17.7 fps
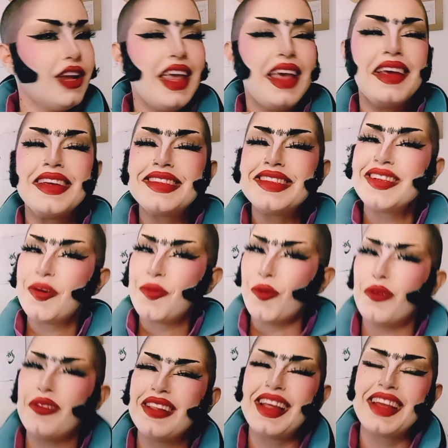Isn't cool?
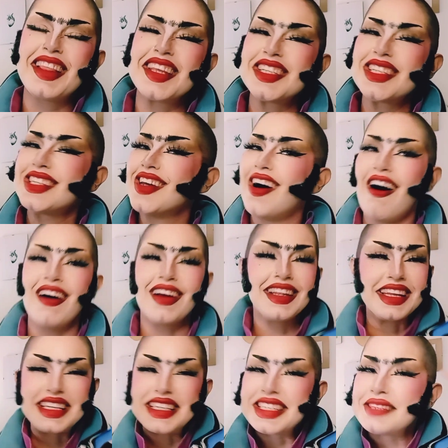Like this song,
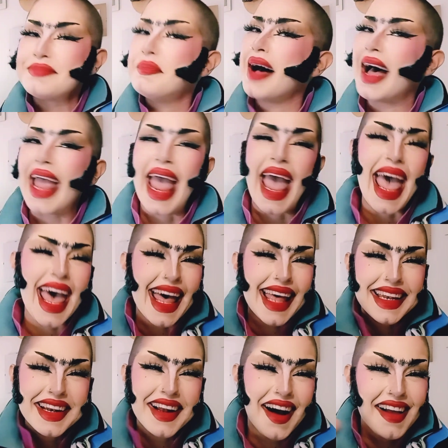like it's in my head
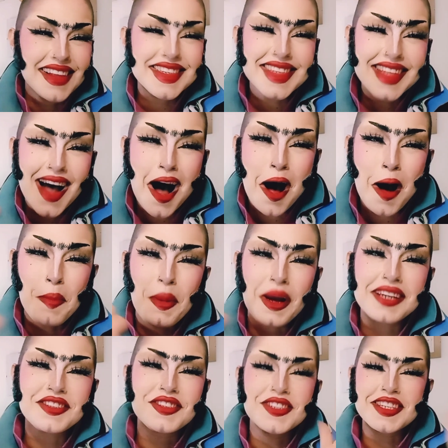nonstop.
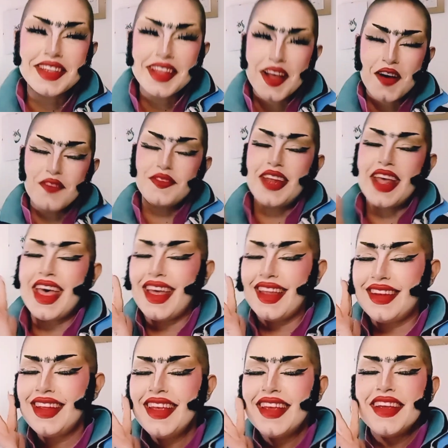I just loved it.
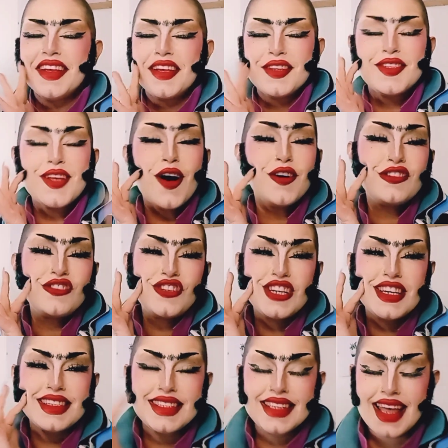So
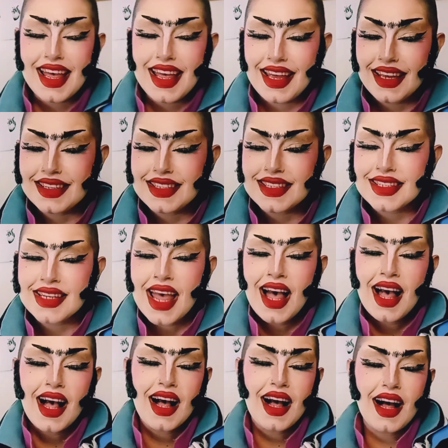she says,
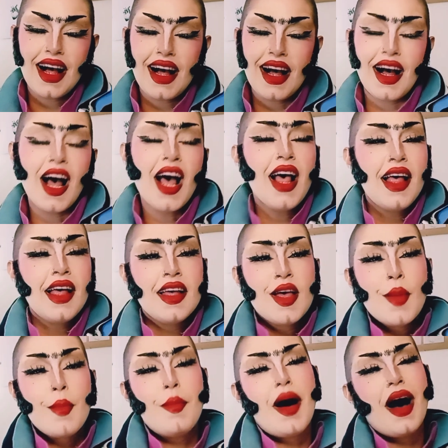
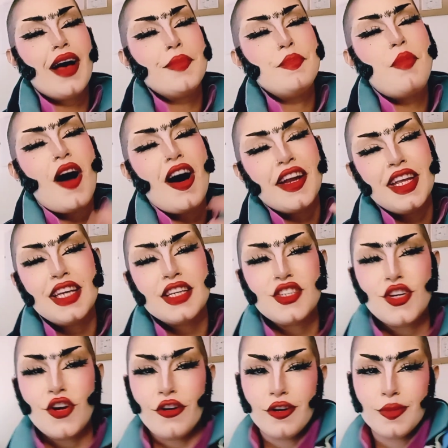my body is
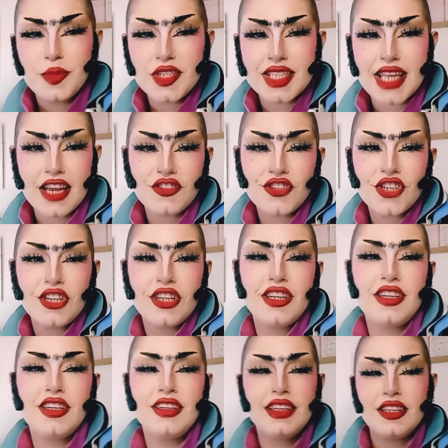your
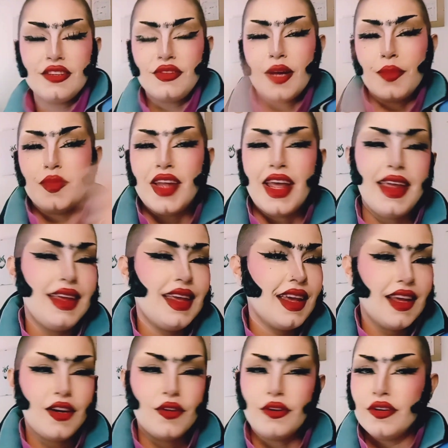obsession. If I'm
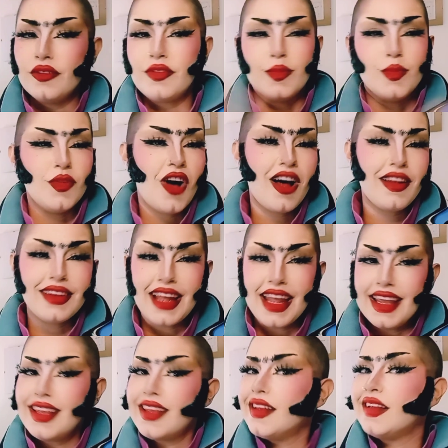naked or if I'm not
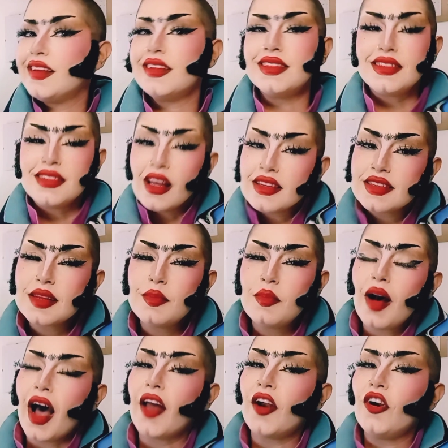naked, it doesn't
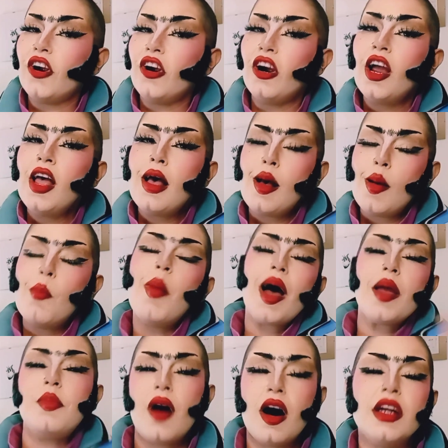matter. My
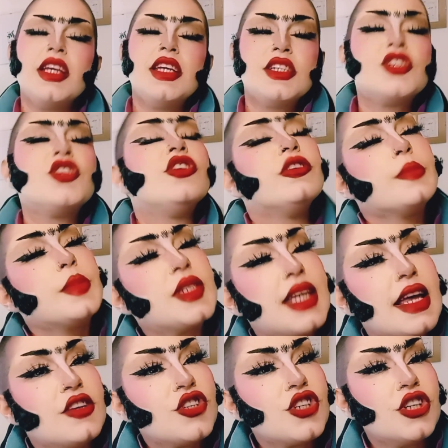body is your
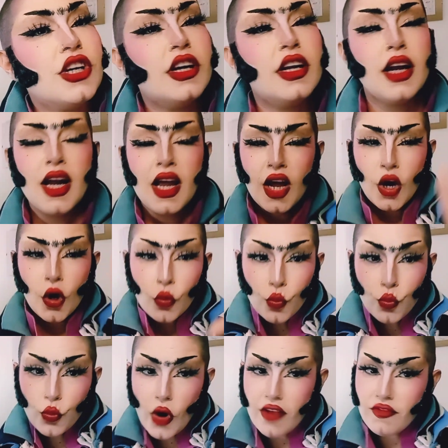obsession.
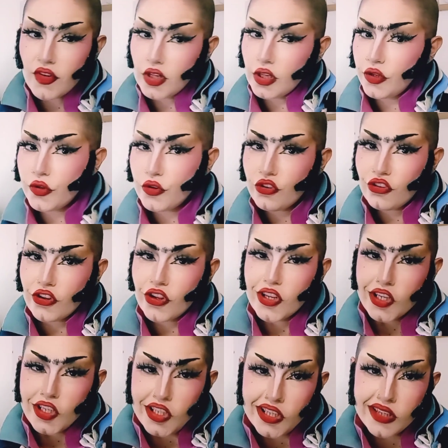
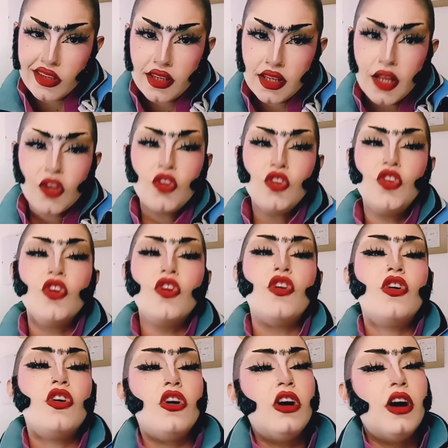Revolution,
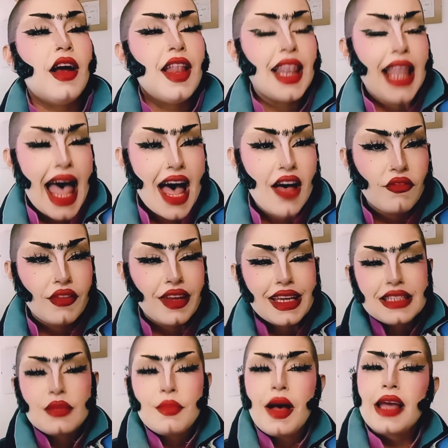your laugh
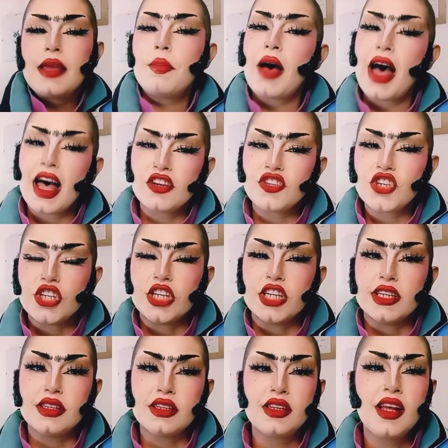is my
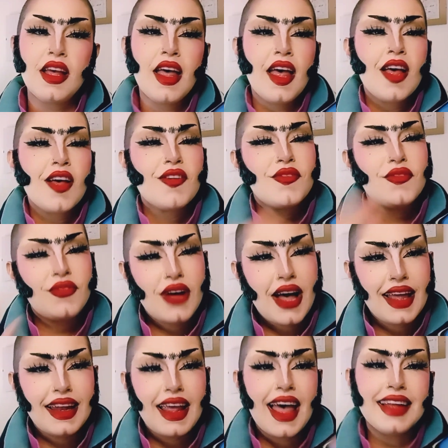passion.
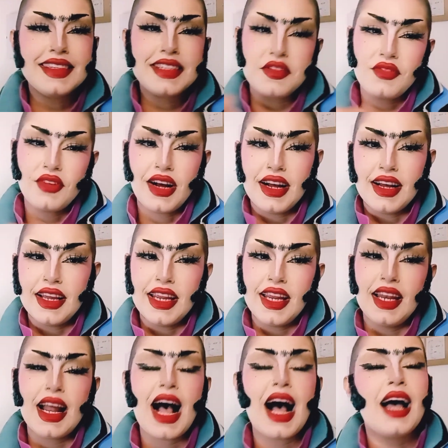Fat and
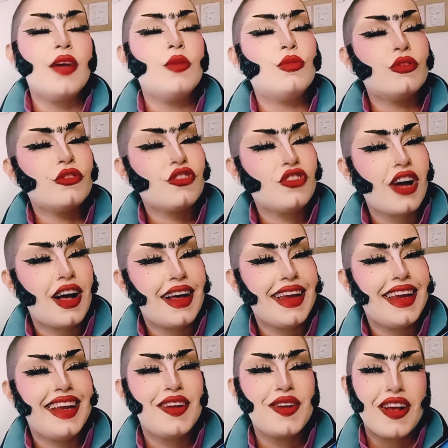divine, I will
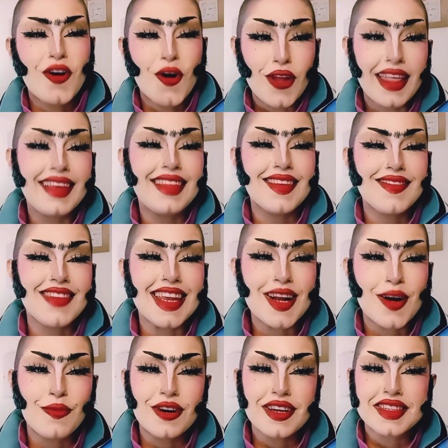shine. Gorda y Divina
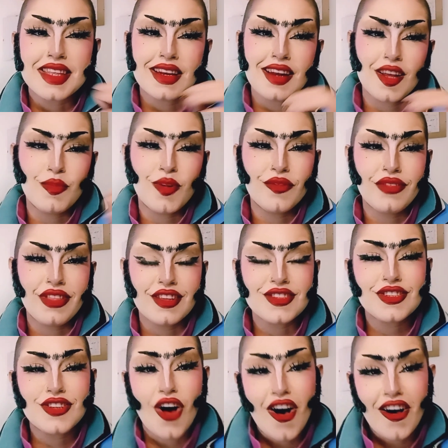was the name of the
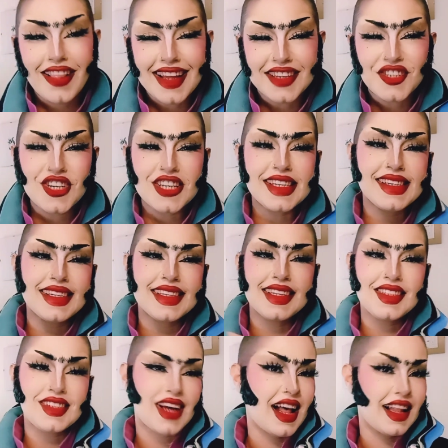song that she did in the
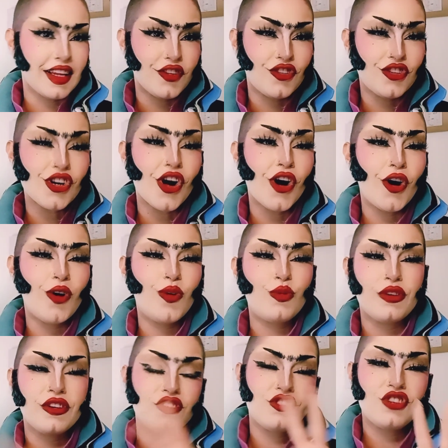talent show,
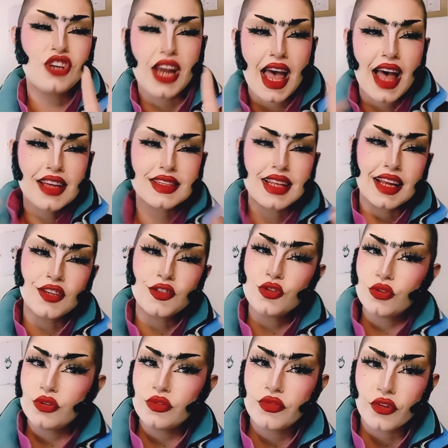which she has like
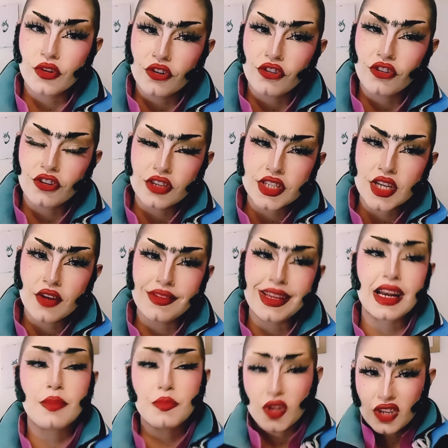2 versions of it.
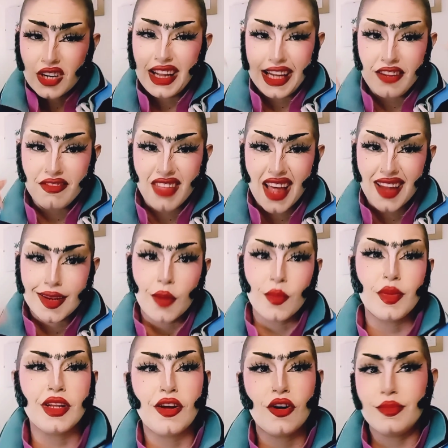I'm gonna leave that down
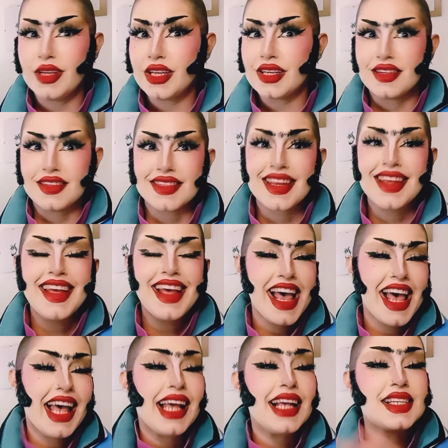below because
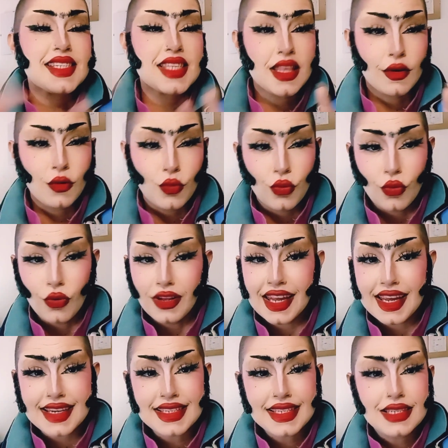it's the
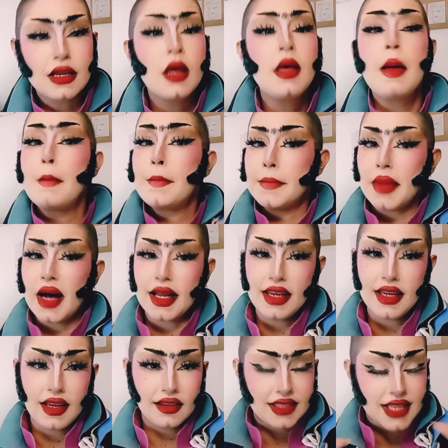coolest.
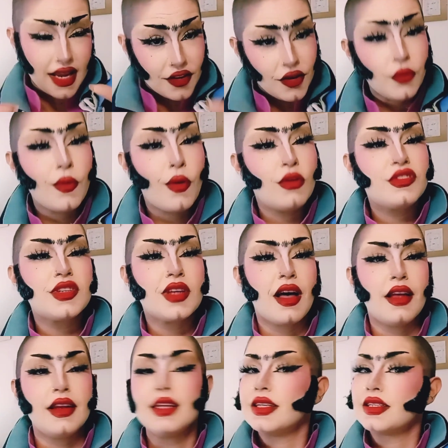My 10-year-old
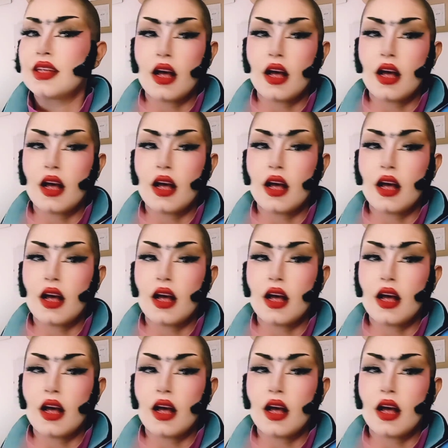son is